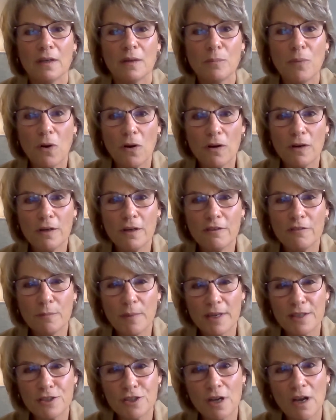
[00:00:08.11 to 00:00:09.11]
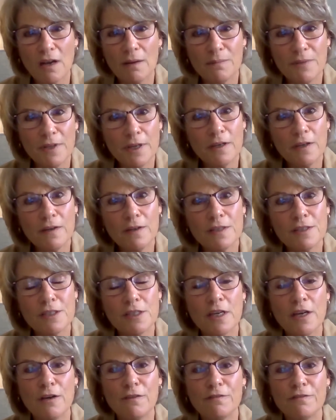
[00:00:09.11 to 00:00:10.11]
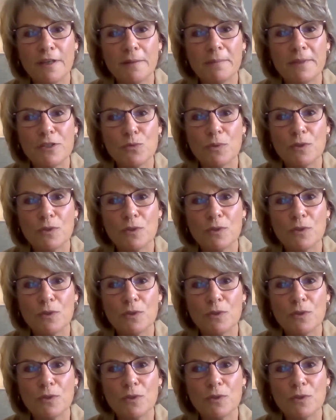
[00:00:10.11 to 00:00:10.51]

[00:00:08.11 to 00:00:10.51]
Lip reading: Part of my job there is to help families